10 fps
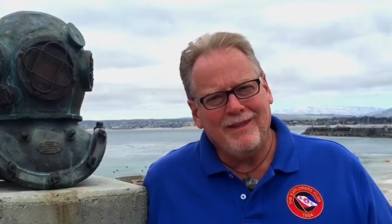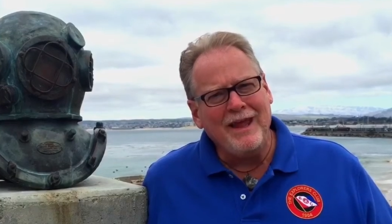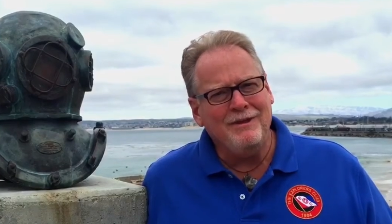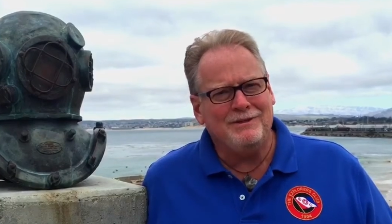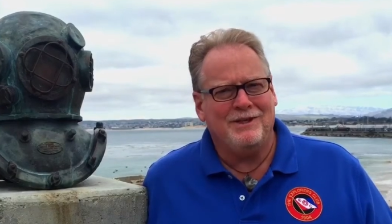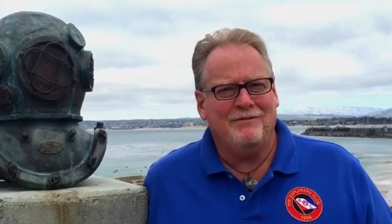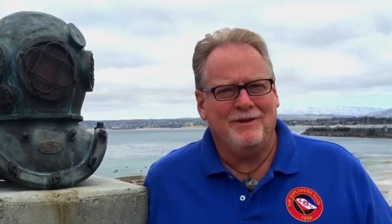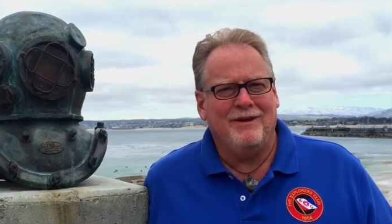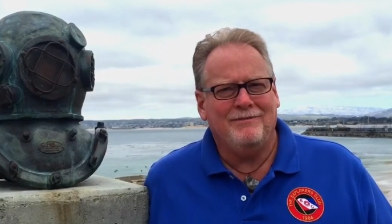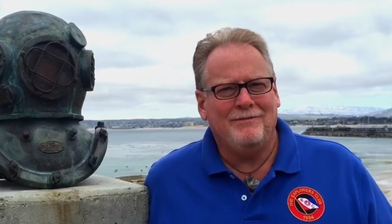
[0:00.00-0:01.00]
Thank you,
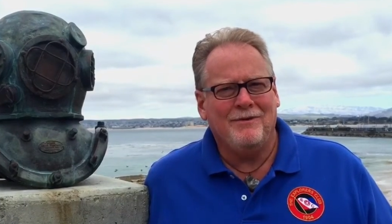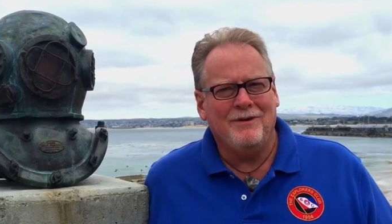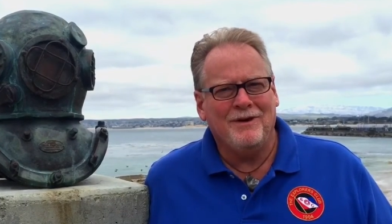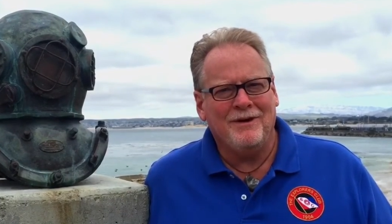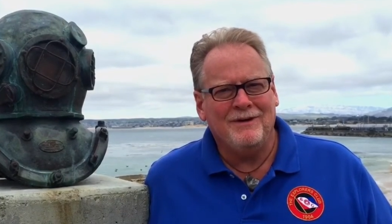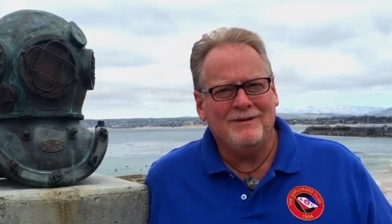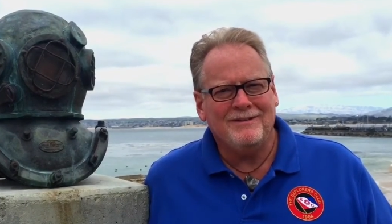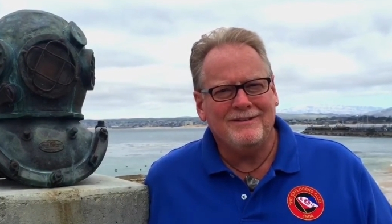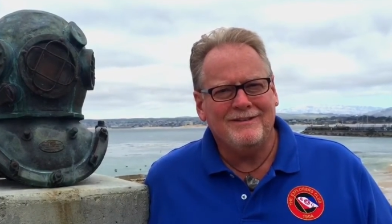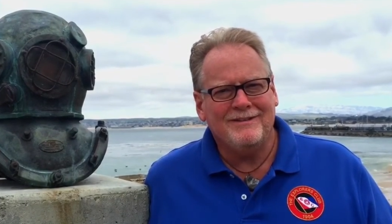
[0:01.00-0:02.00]
Sylvia, for
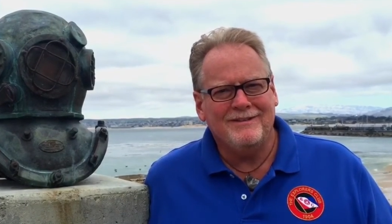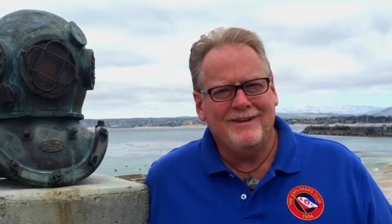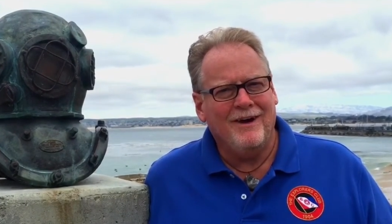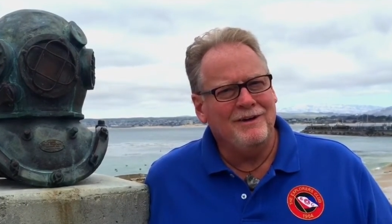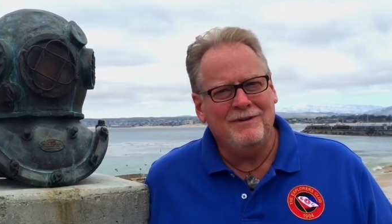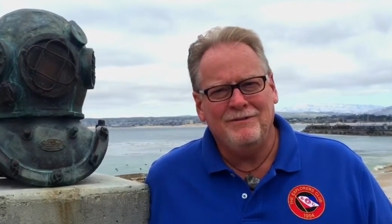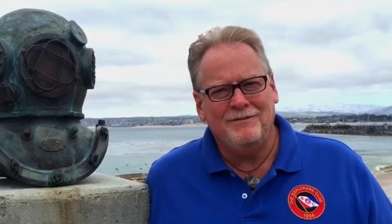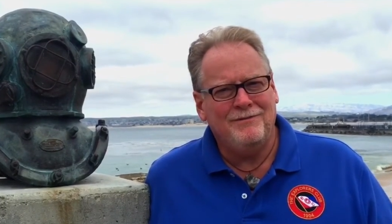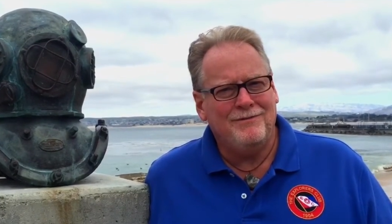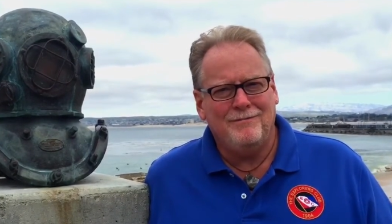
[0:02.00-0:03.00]
all you've
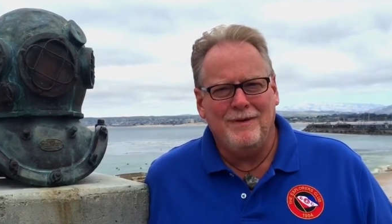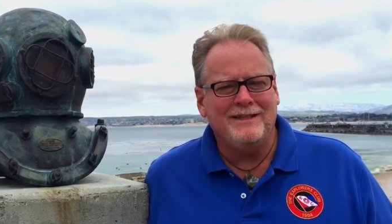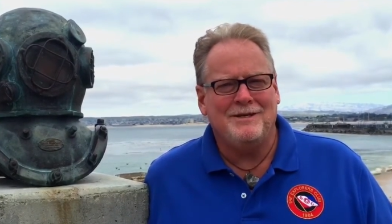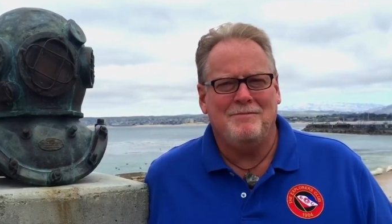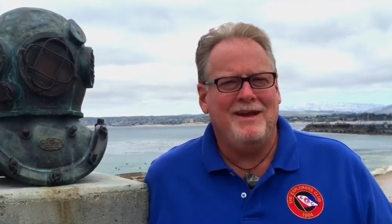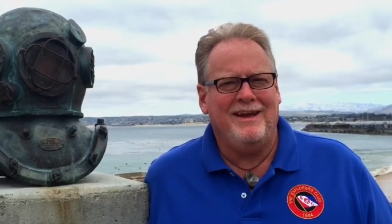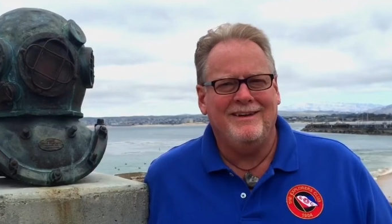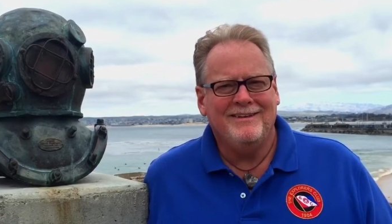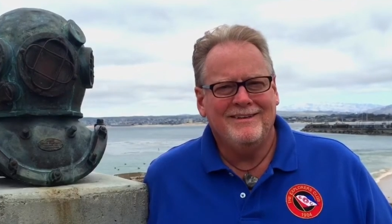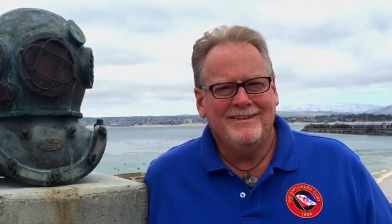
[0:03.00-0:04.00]
meant to me
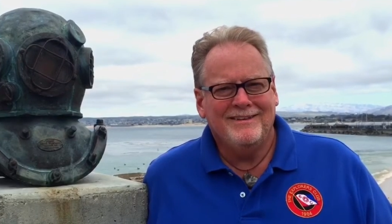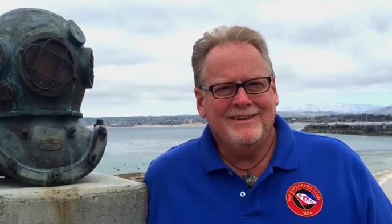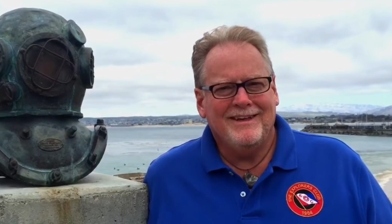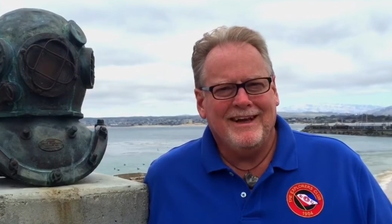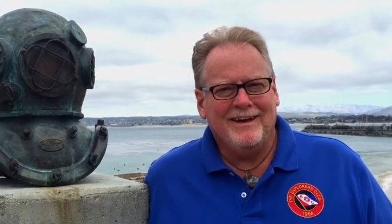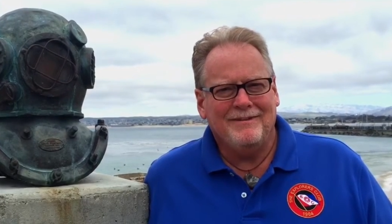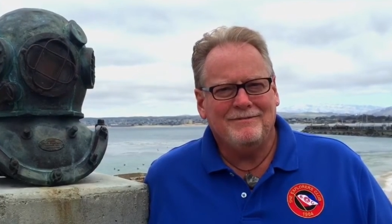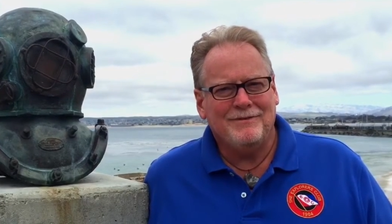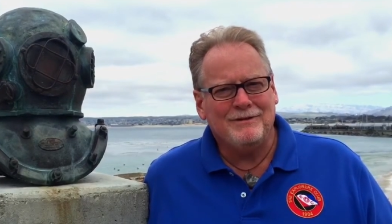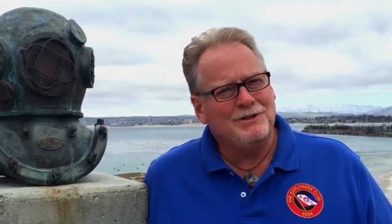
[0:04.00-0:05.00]

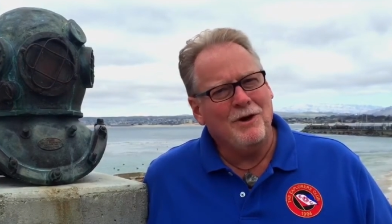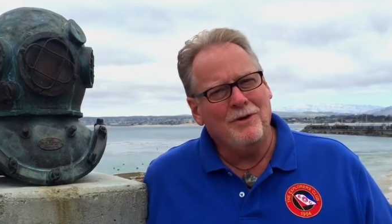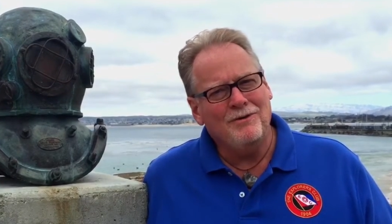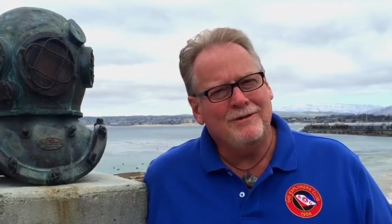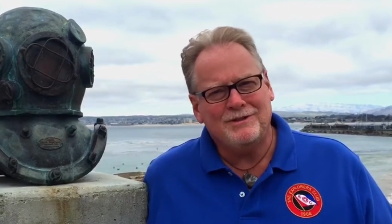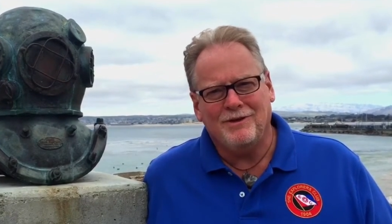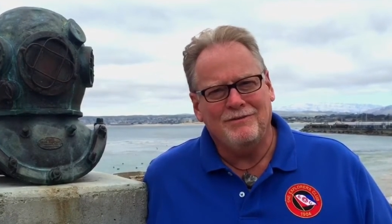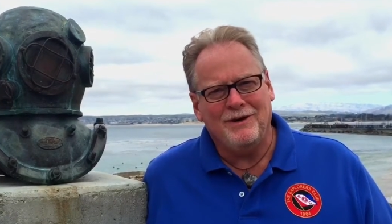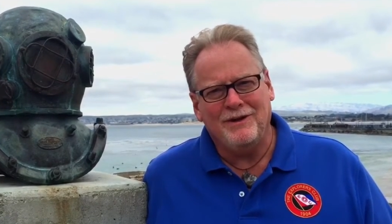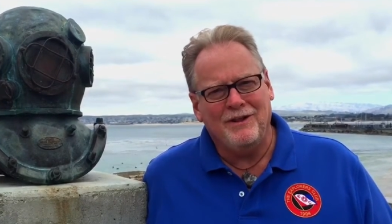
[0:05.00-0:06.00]
for so
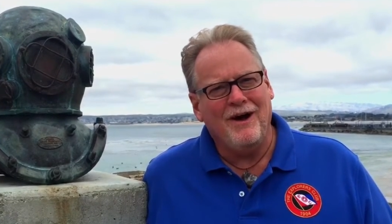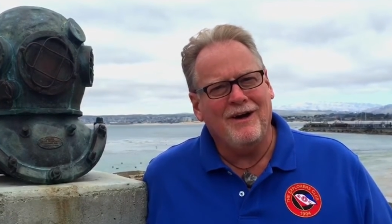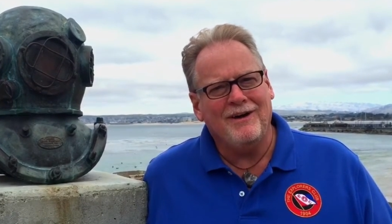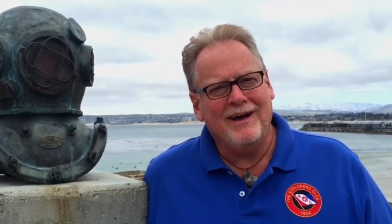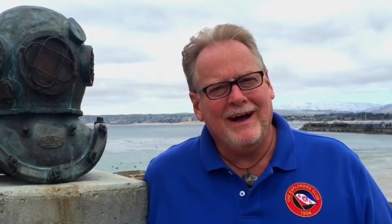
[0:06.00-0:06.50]
very long.